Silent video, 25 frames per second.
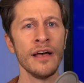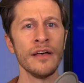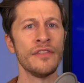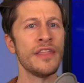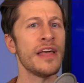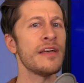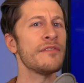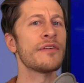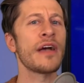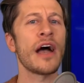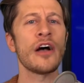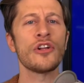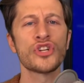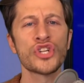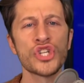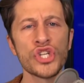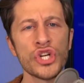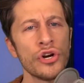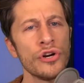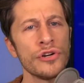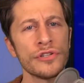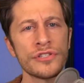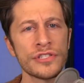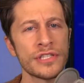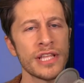They've got
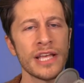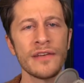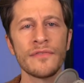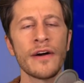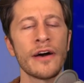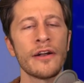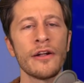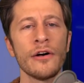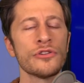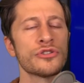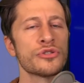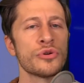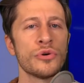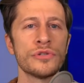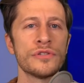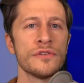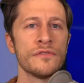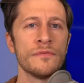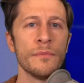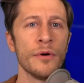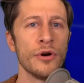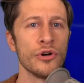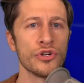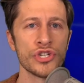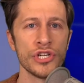shirts, they've got all sorts
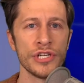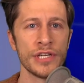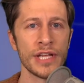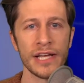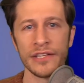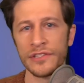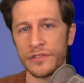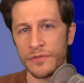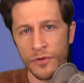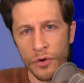of merchandise.